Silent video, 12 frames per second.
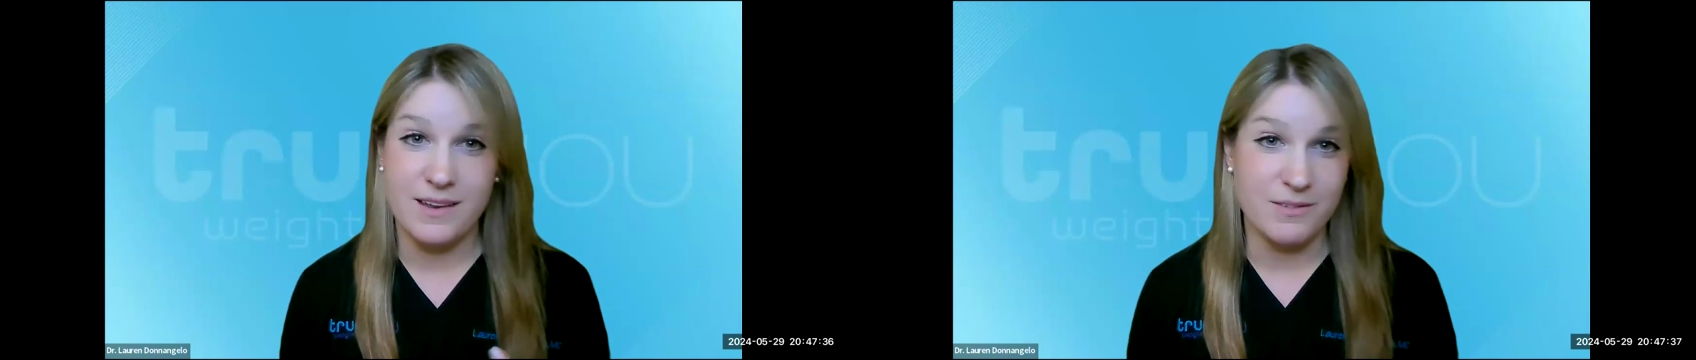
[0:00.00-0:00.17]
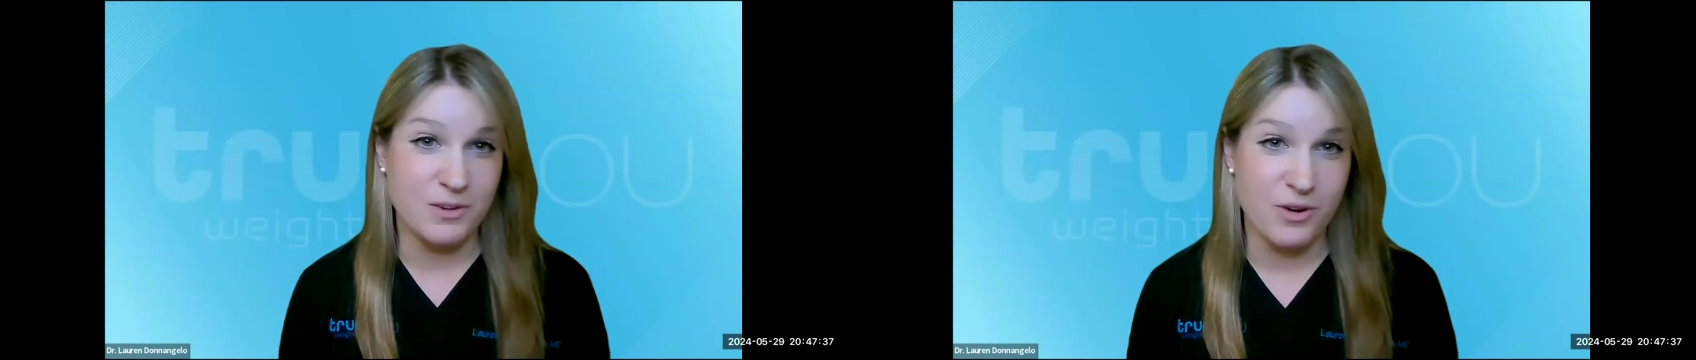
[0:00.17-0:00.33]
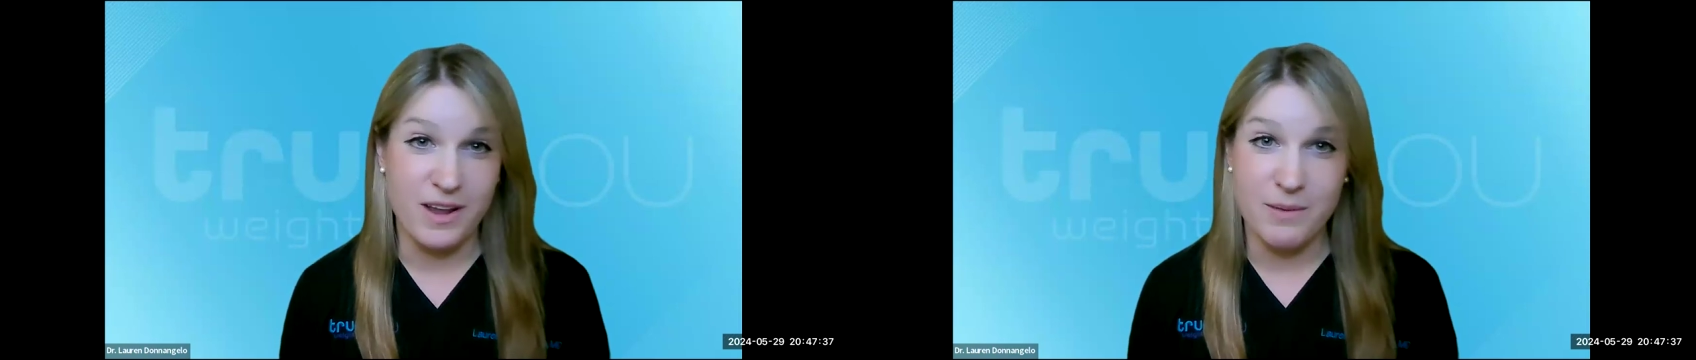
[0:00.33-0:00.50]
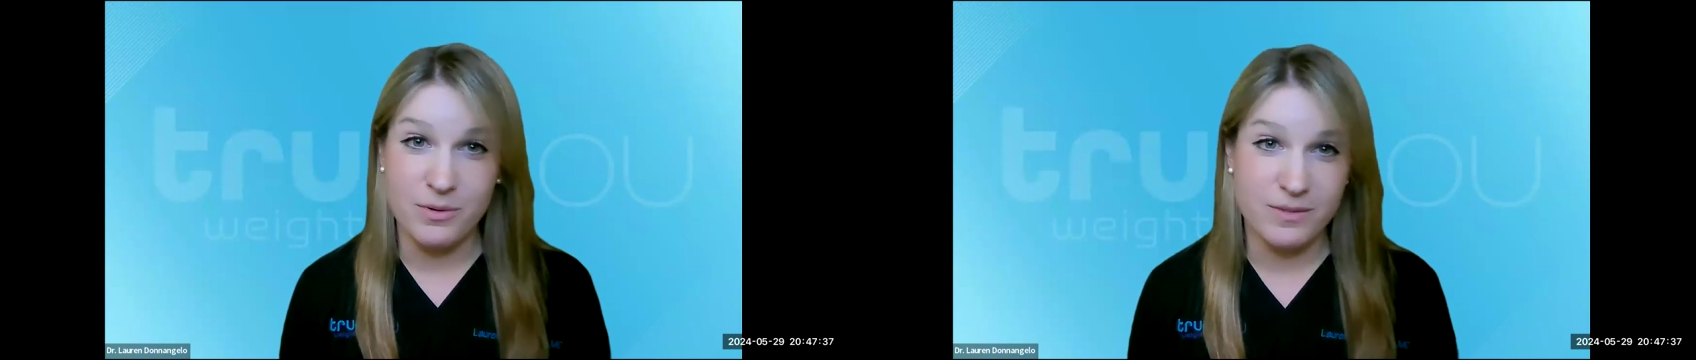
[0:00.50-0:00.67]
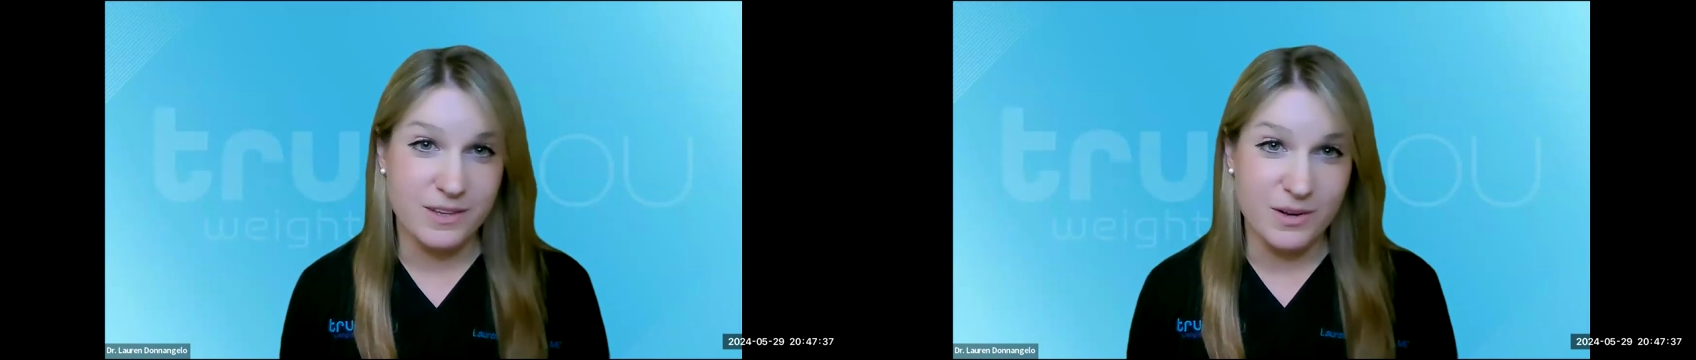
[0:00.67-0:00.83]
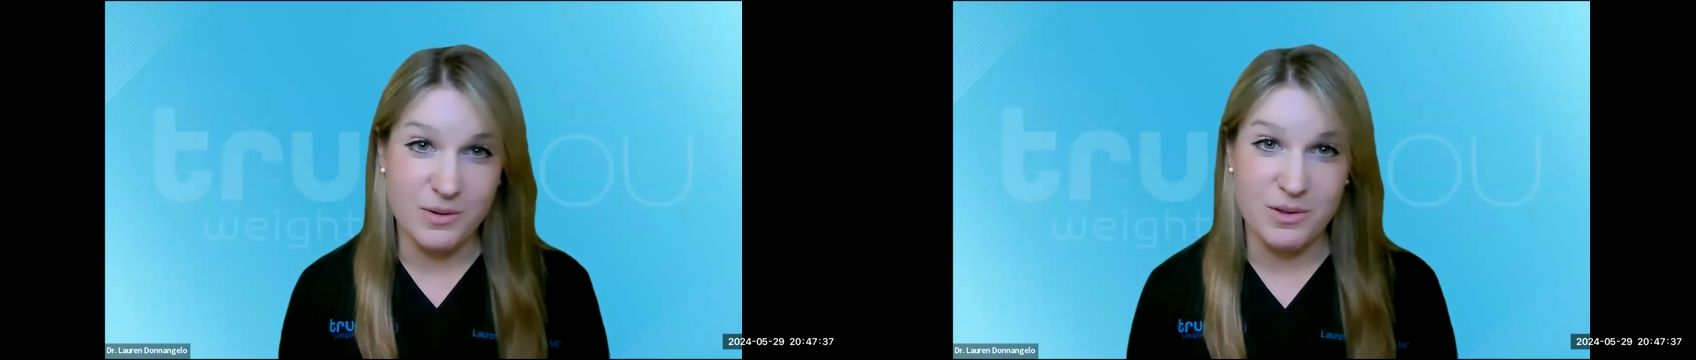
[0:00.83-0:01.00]
you're able,
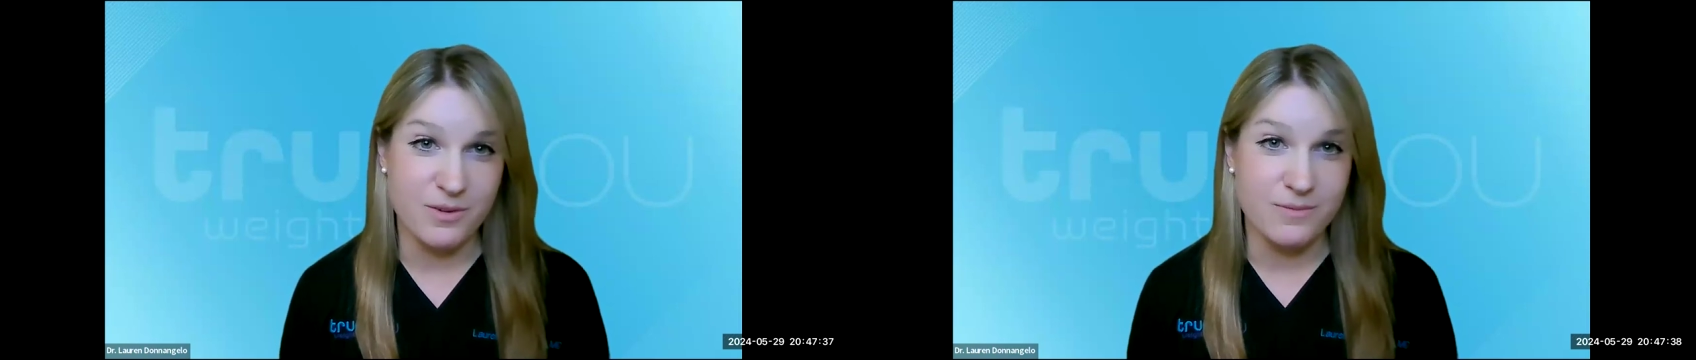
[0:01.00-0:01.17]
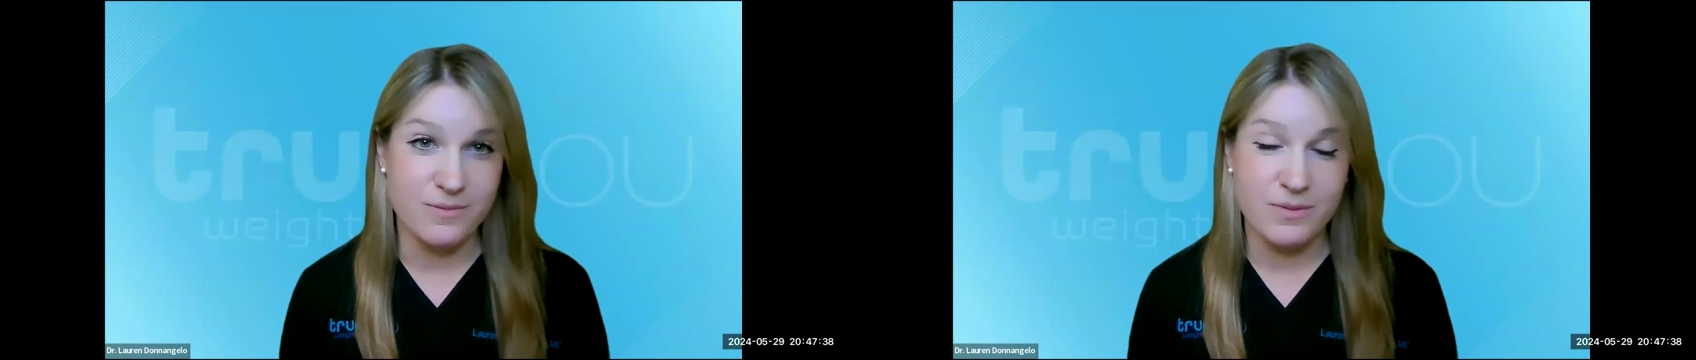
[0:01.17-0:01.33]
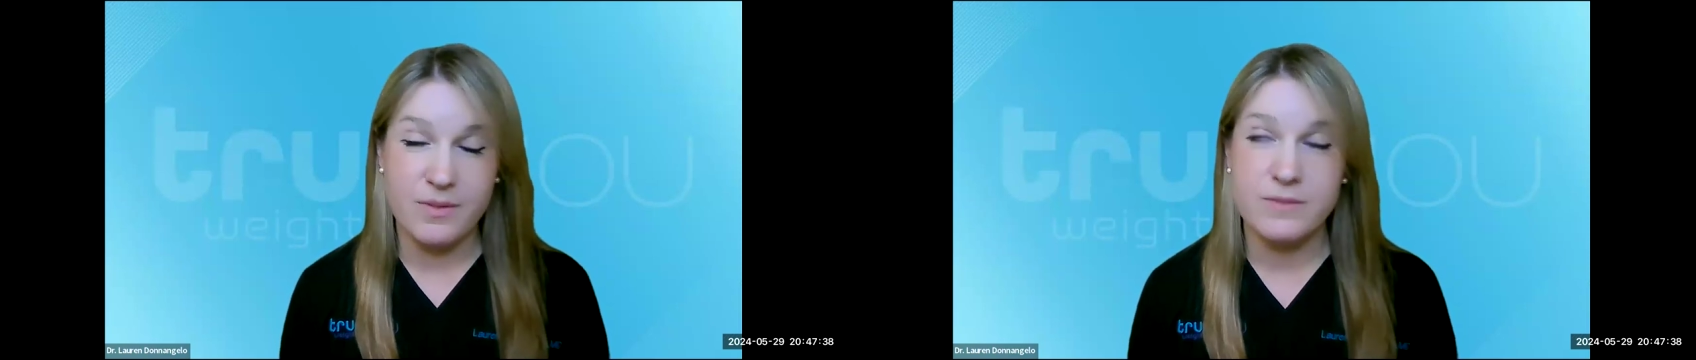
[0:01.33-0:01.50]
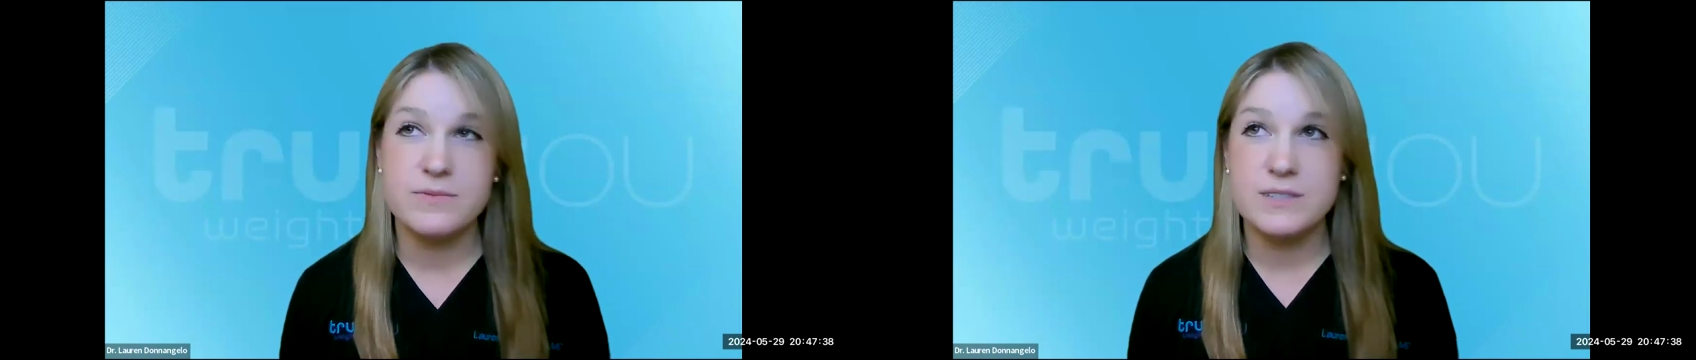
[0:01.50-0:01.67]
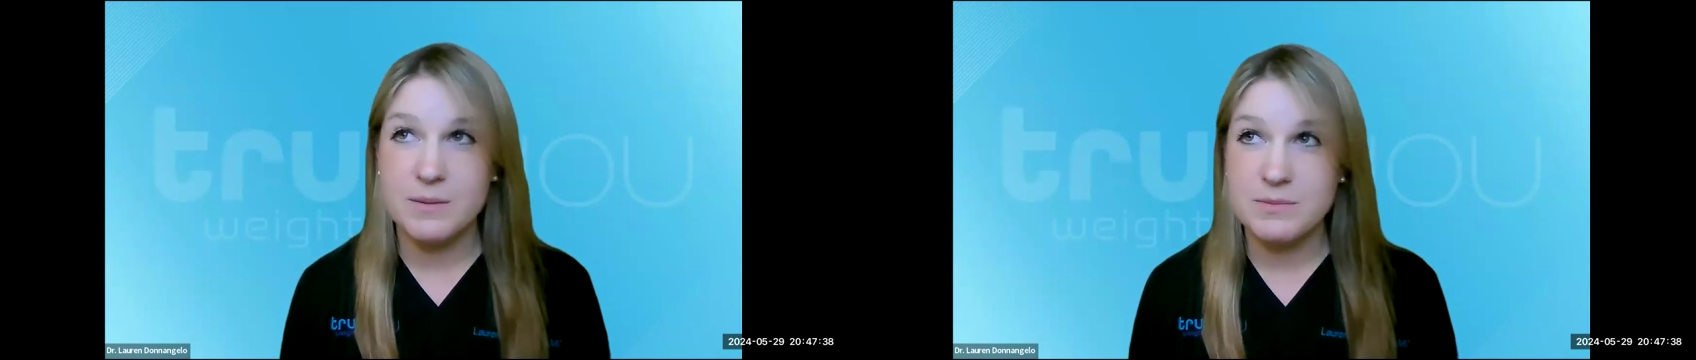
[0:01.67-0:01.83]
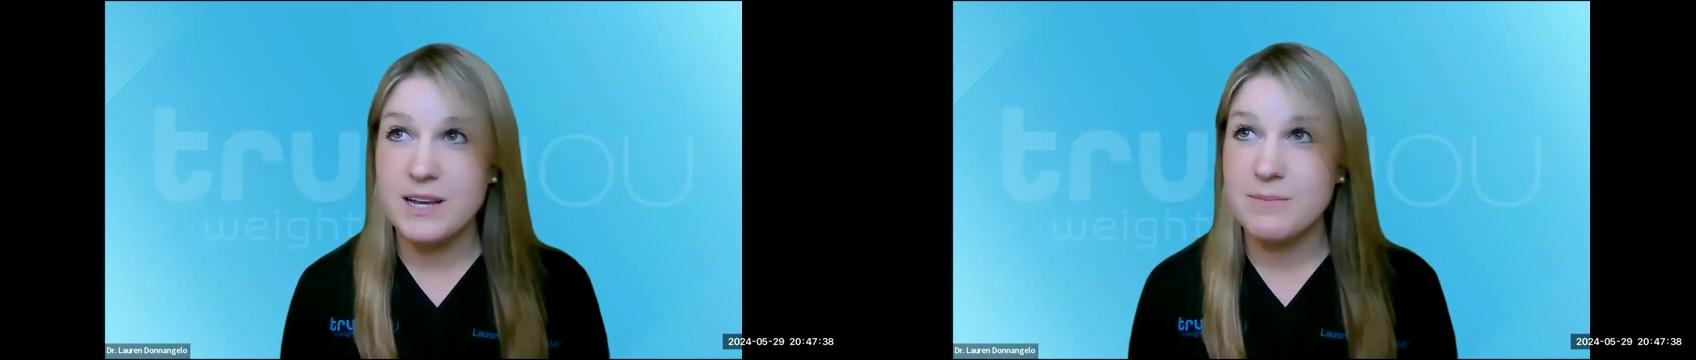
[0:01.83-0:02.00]

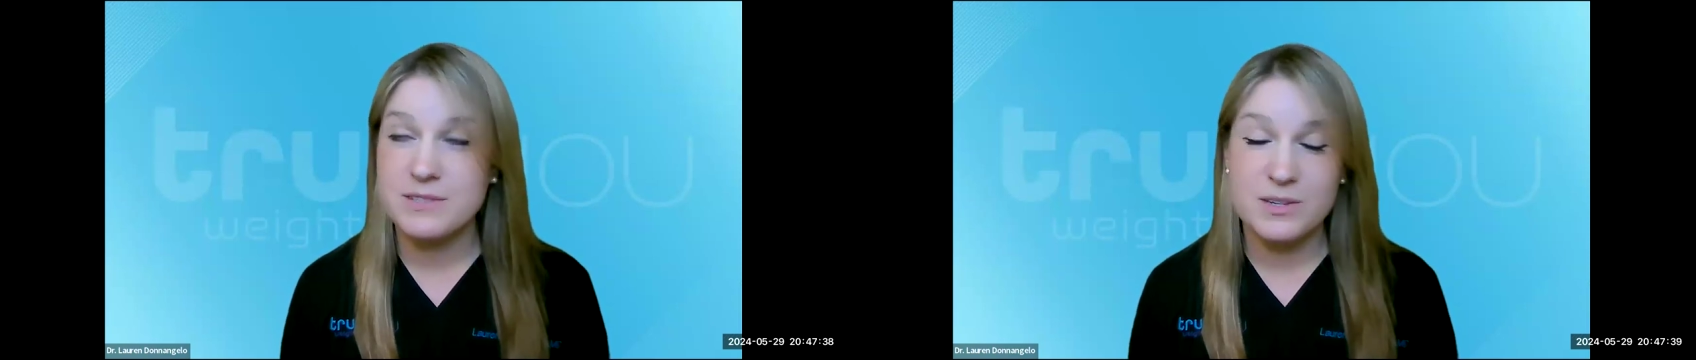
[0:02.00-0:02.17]
sometimes,